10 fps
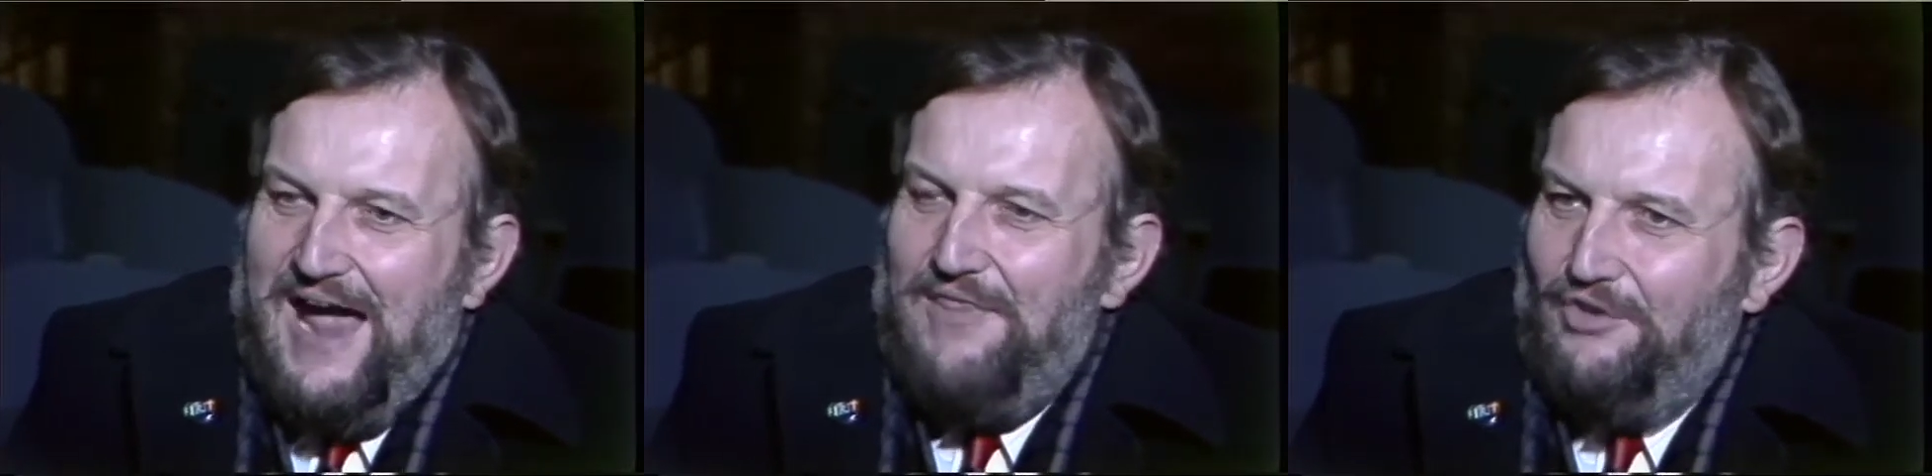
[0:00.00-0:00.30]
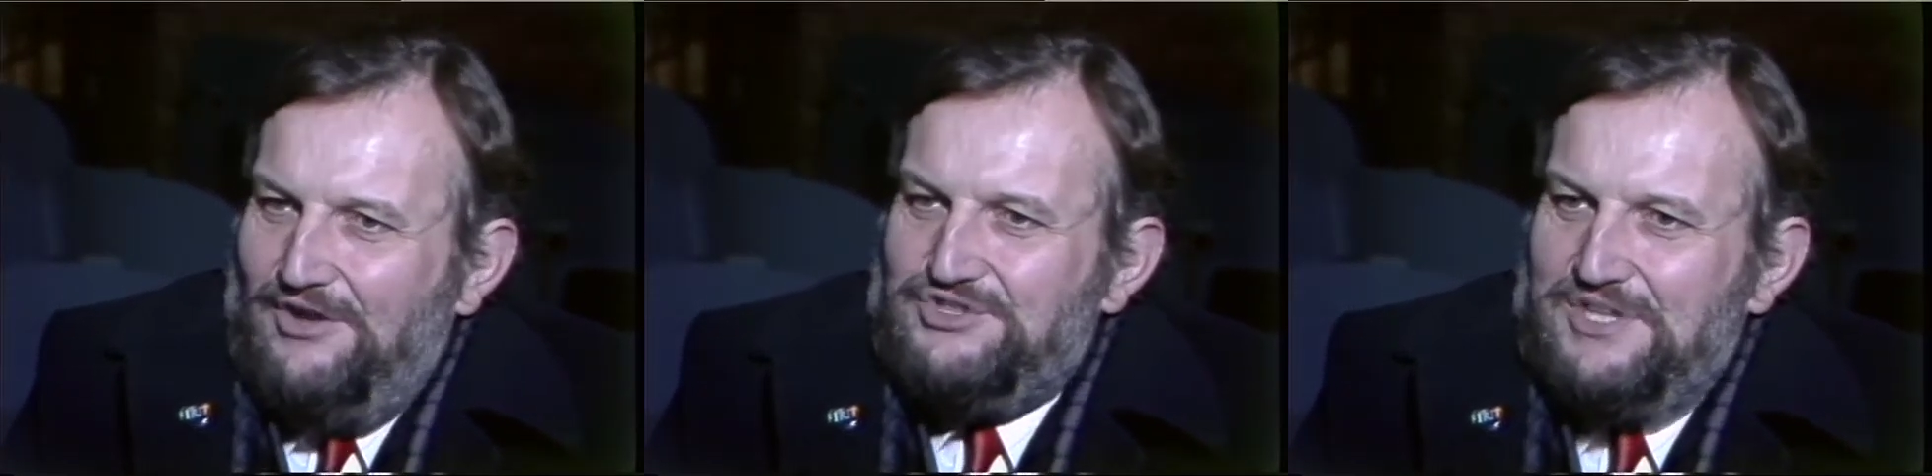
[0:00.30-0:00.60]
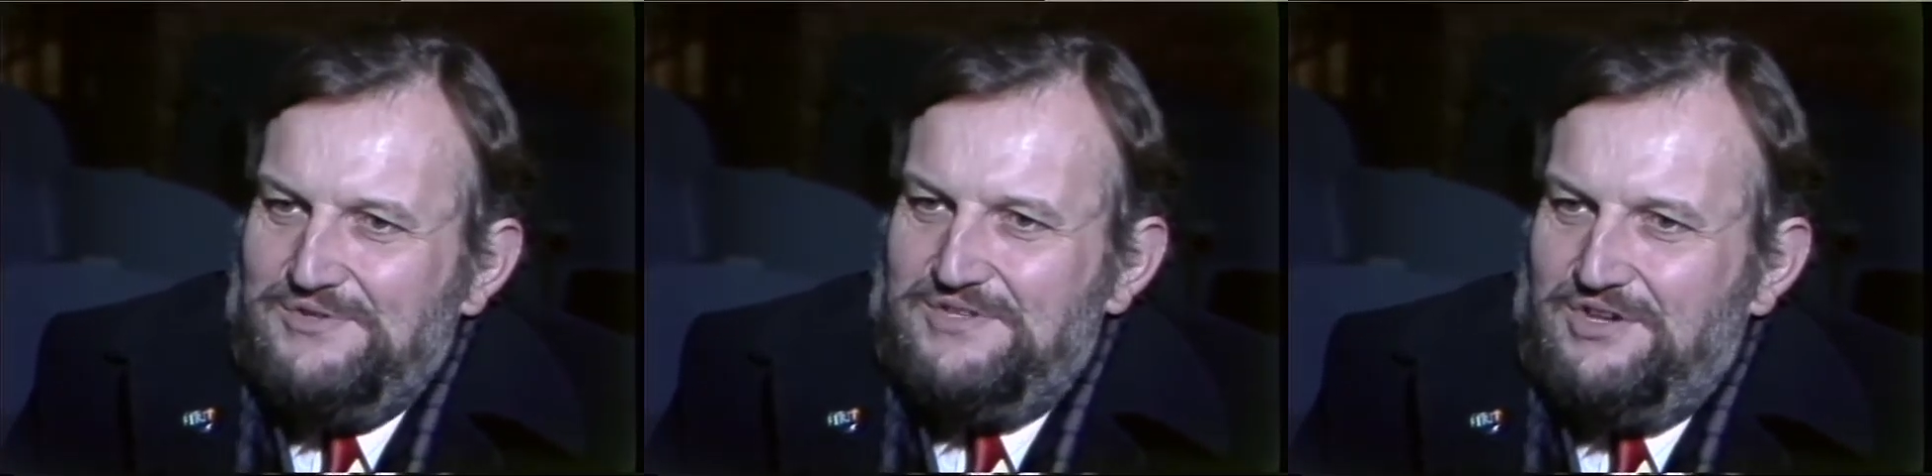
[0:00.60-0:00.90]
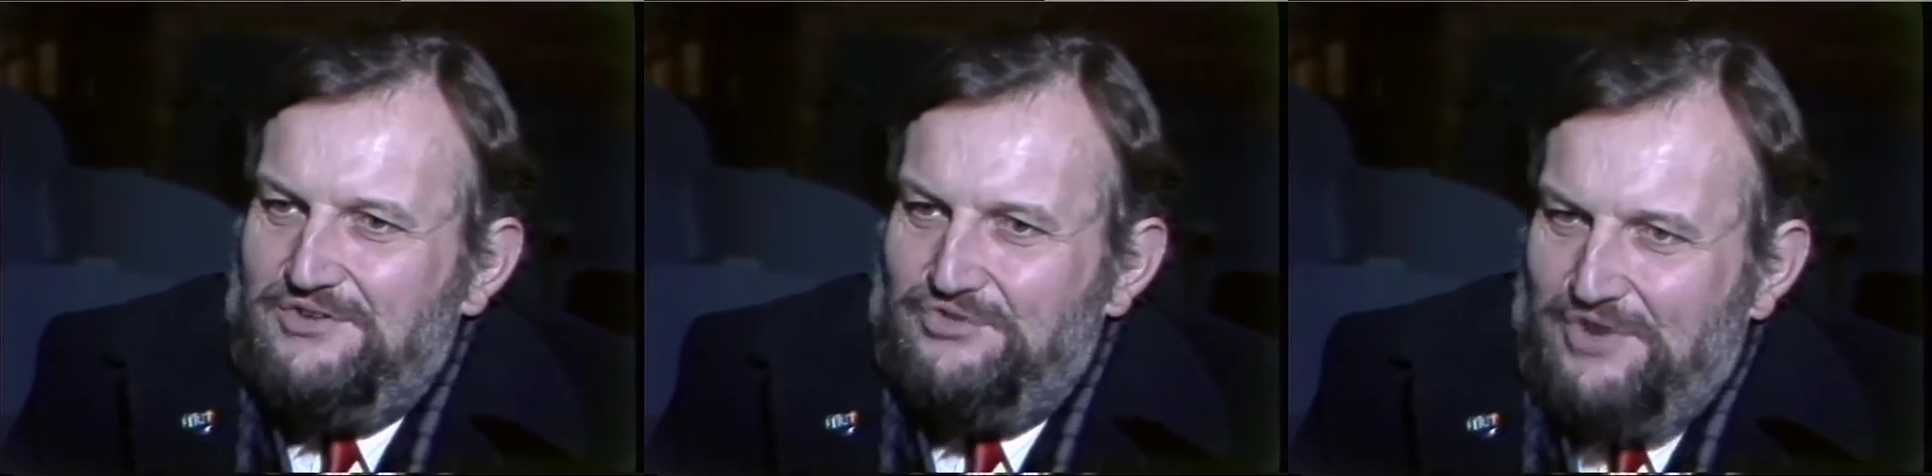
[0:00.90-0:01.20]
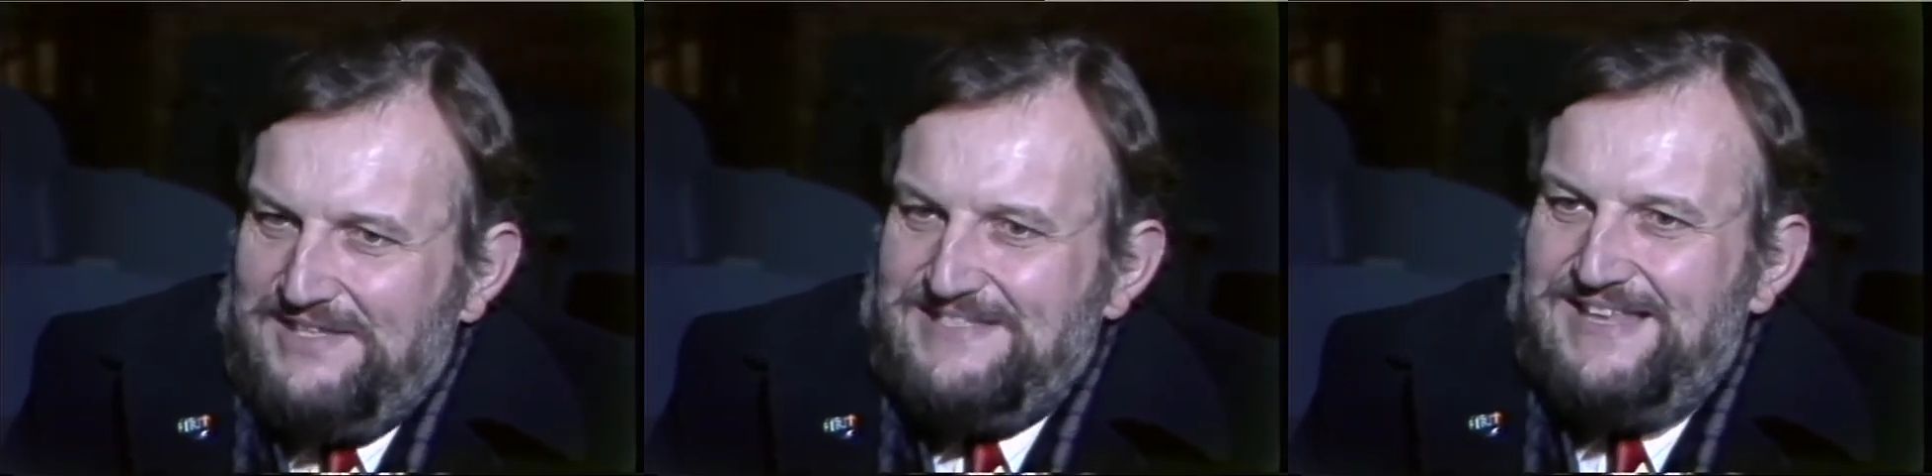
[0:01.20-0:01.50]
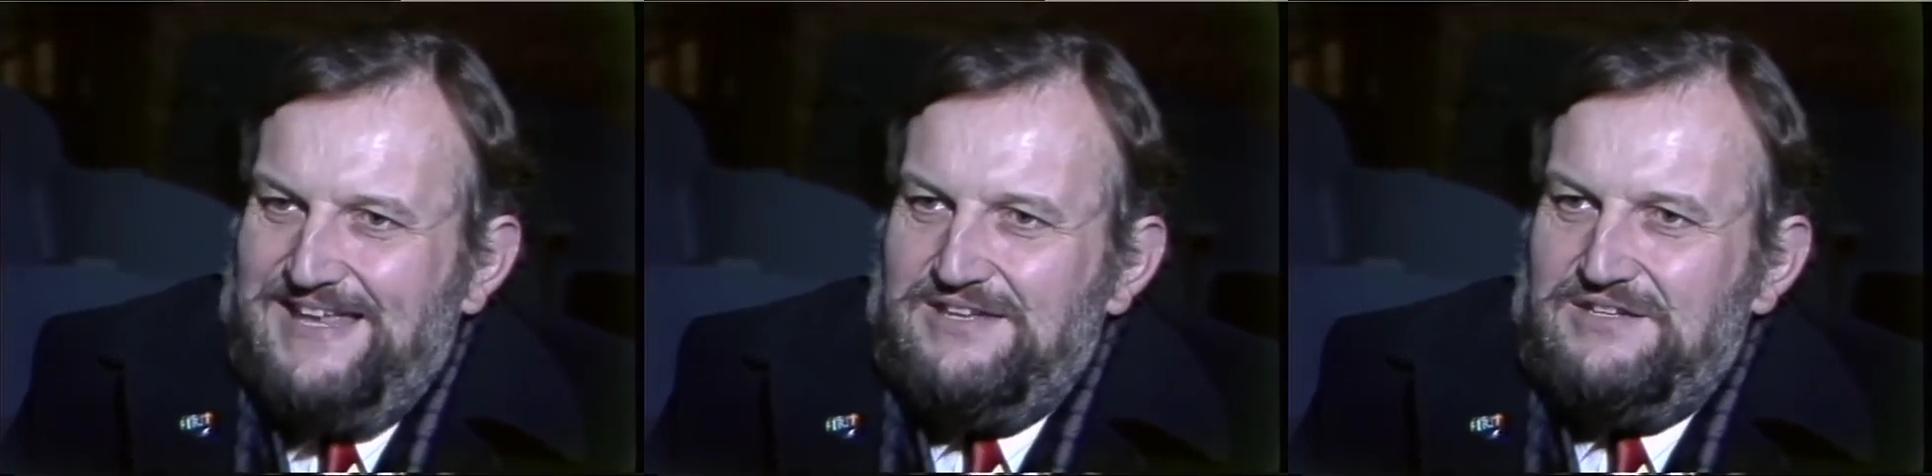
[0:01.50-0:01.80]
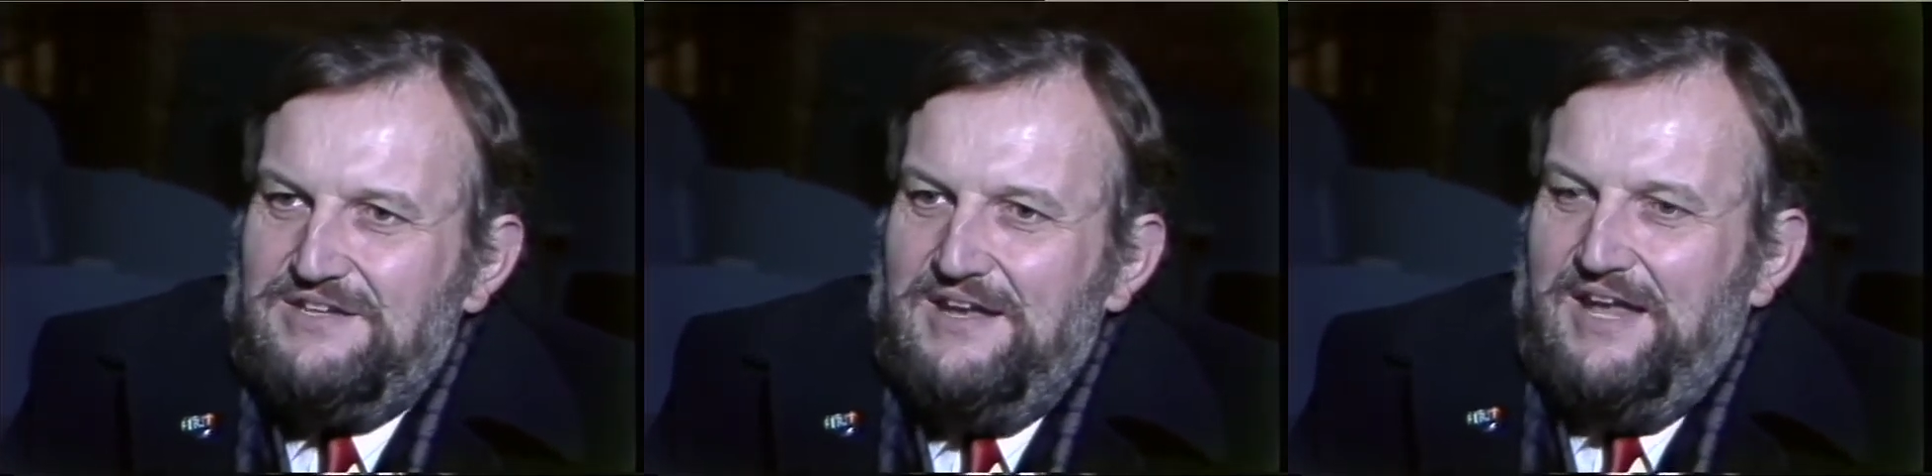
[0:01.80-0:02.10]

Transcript: And there are shows that can transcend